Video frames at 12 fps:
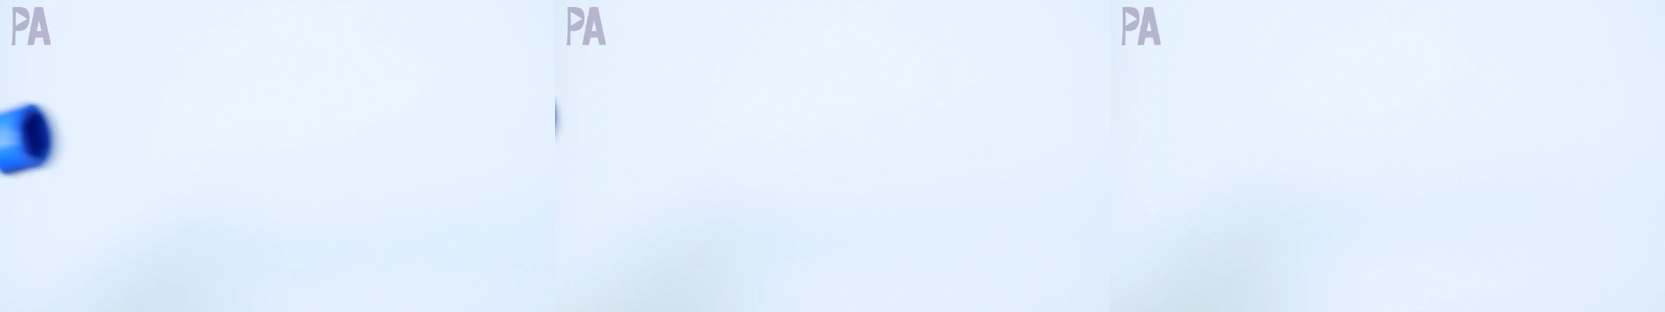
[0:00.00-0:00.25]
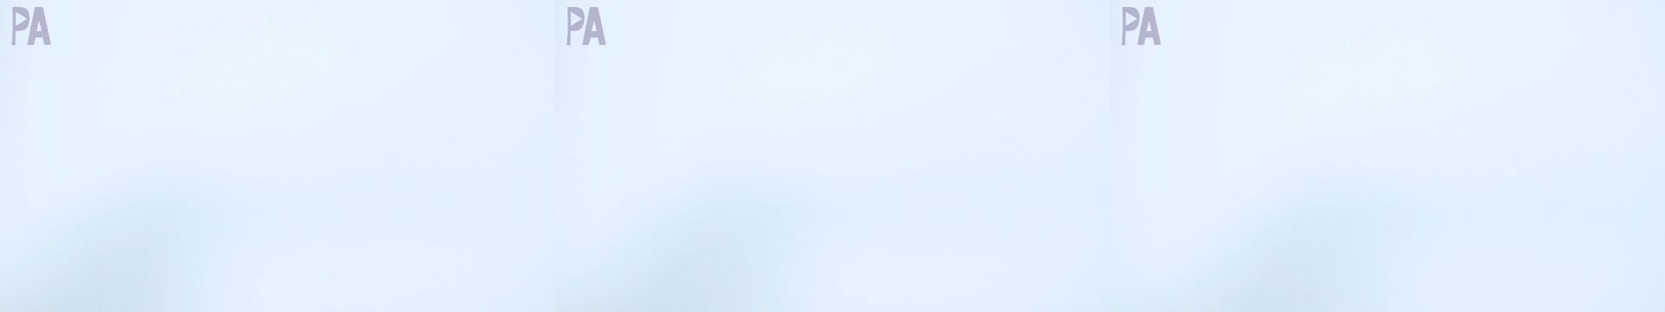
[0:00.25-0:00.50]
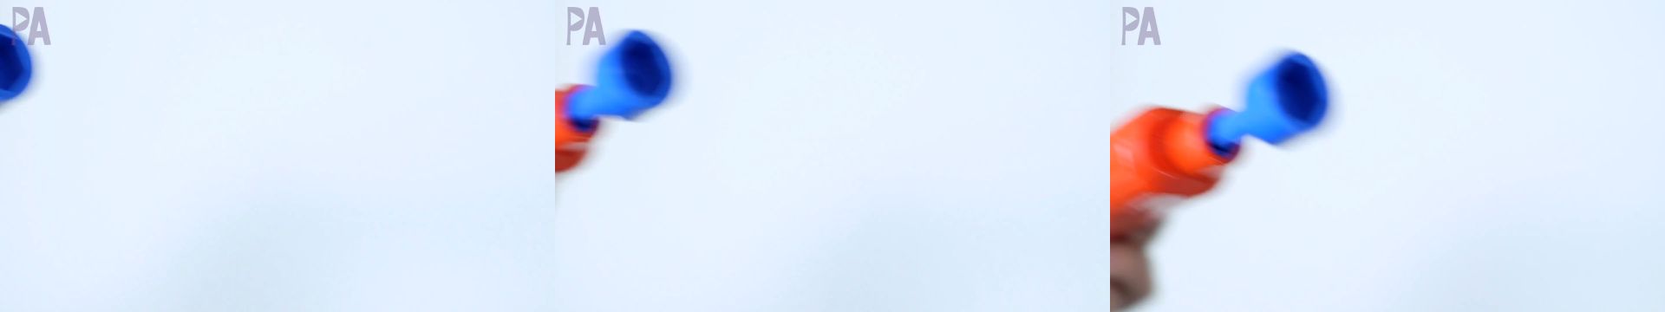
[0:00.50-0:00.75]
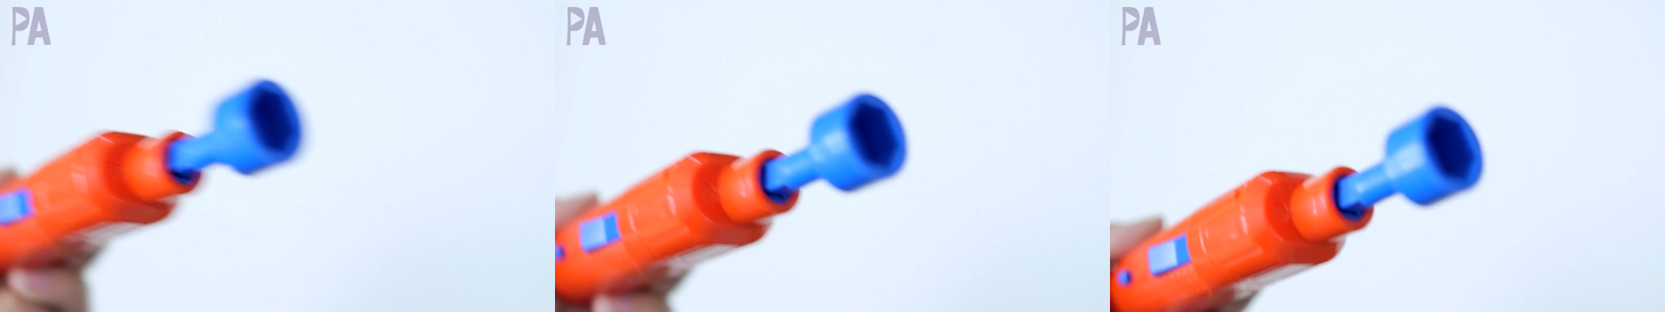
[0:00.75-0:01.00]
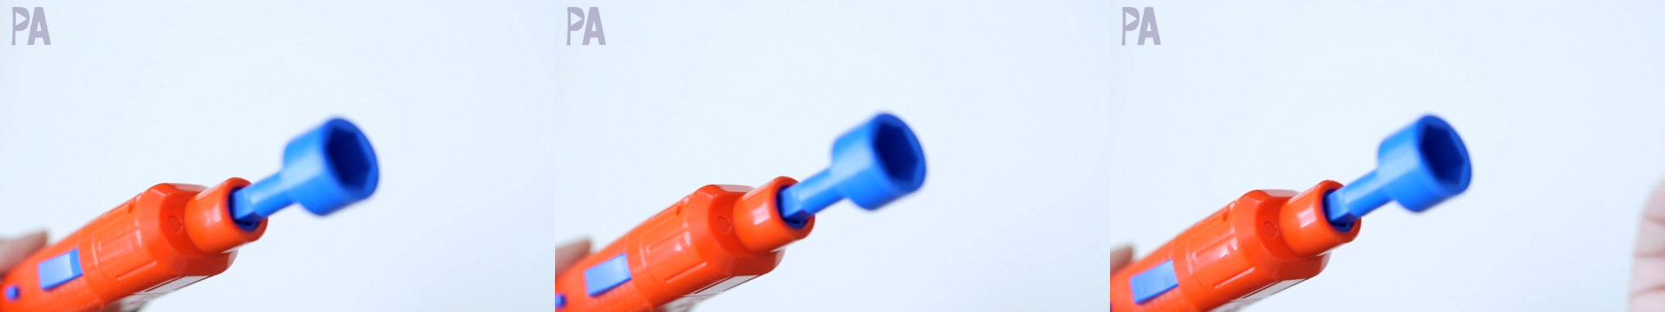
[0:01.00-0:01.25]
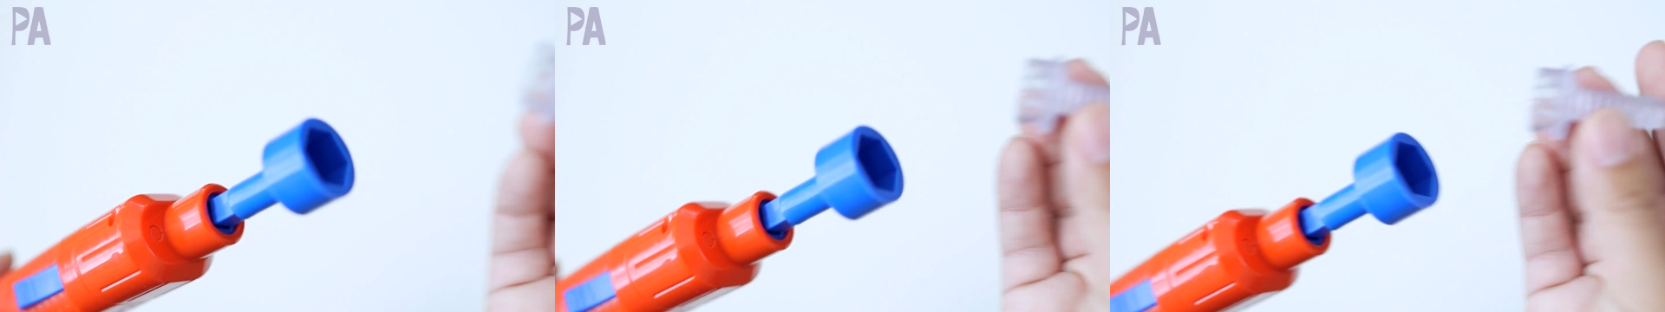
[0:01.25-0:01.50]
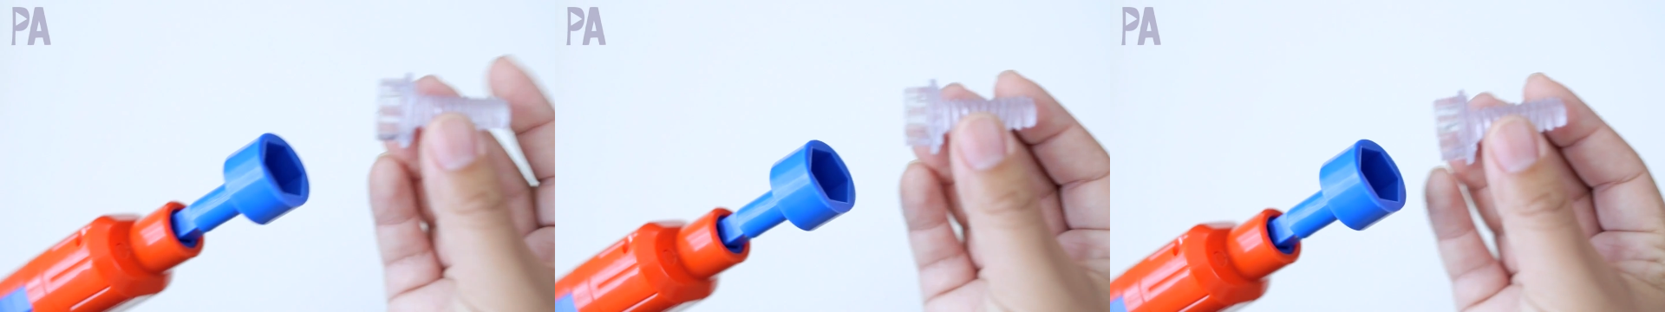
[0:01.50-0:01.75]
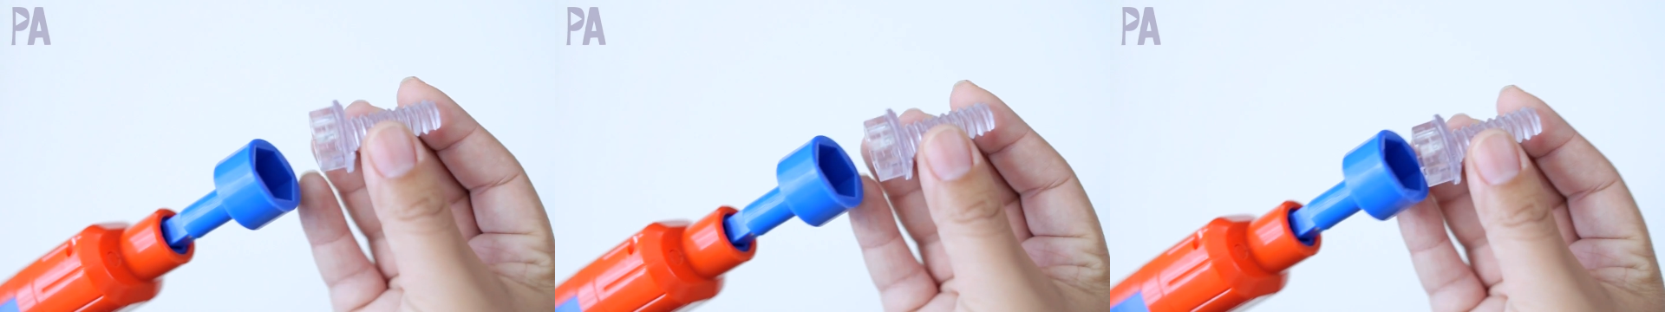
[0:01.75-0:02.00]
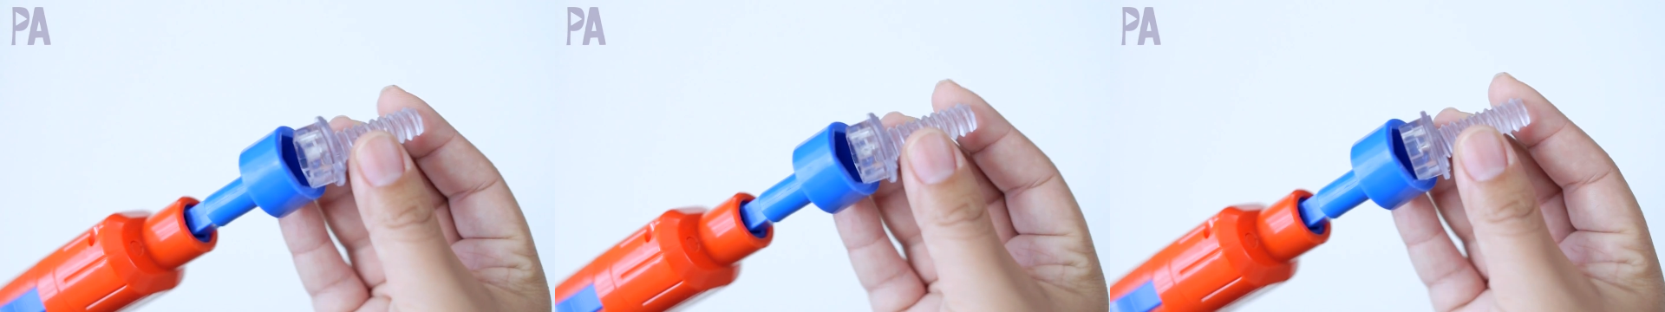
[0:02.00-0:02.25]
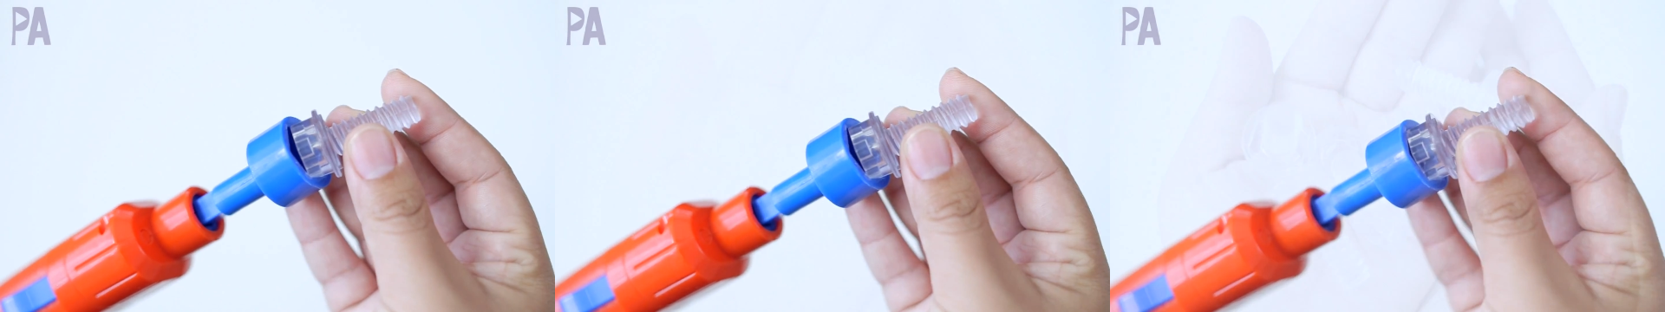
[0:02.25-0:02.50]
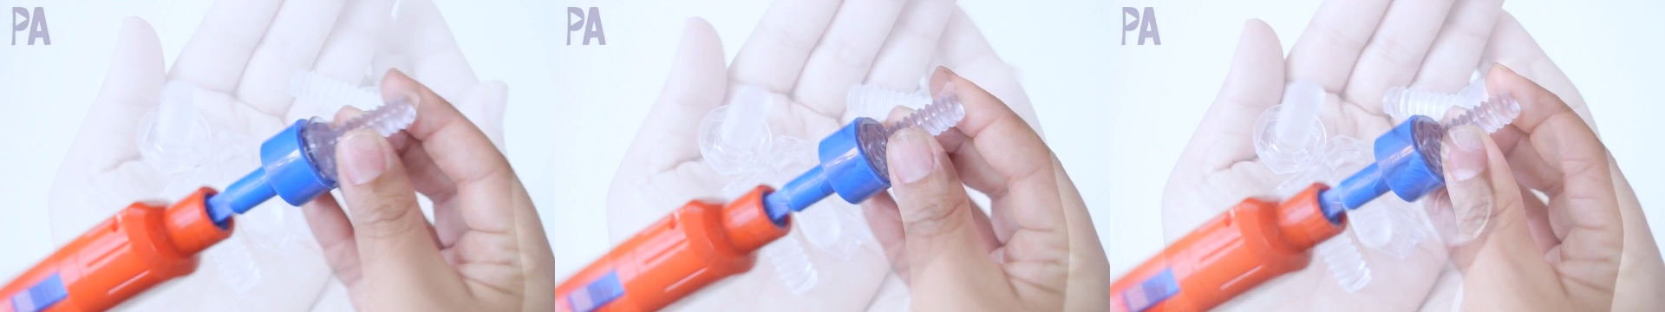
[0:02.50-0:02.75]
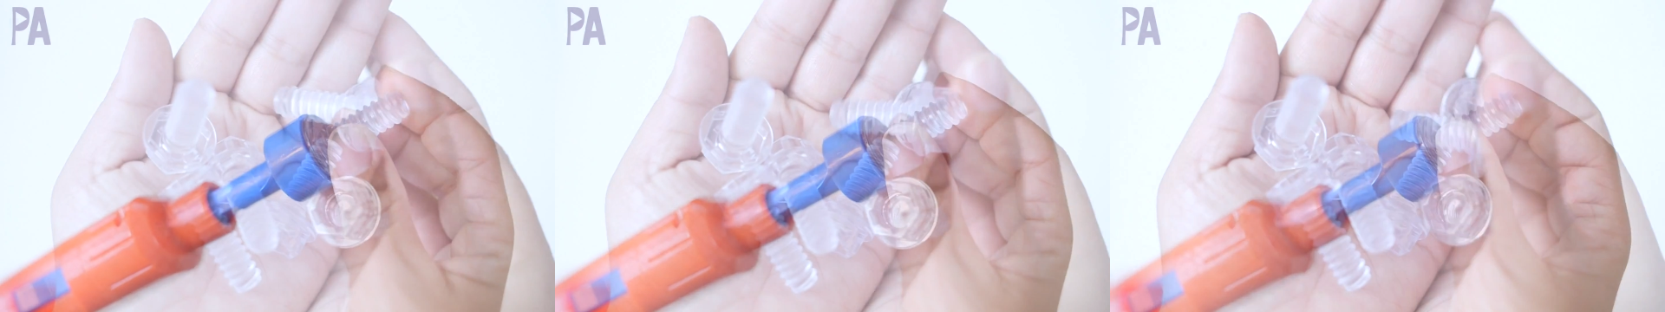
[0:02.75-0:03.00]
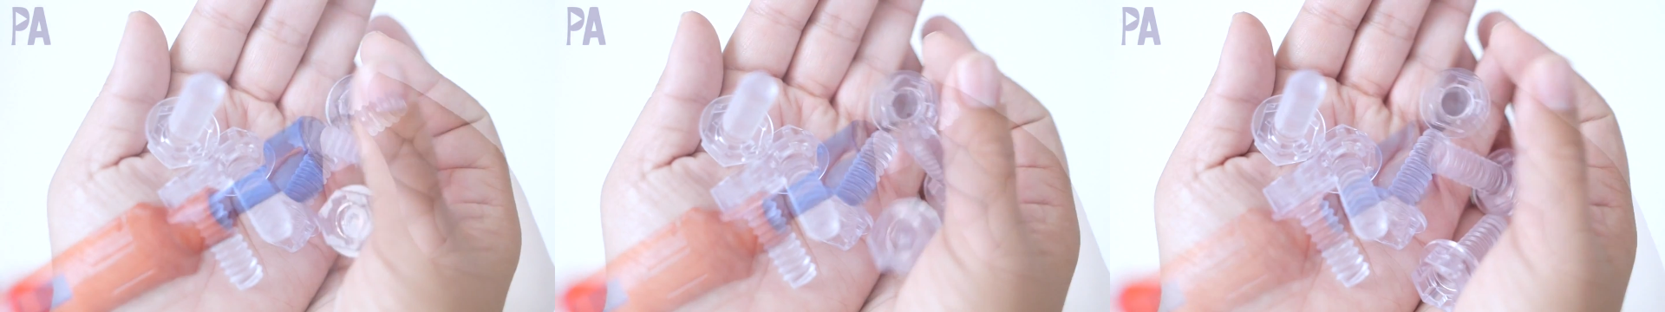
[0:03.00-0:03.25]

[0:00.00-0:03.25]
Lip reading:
No face is visible, so there are no lips to read.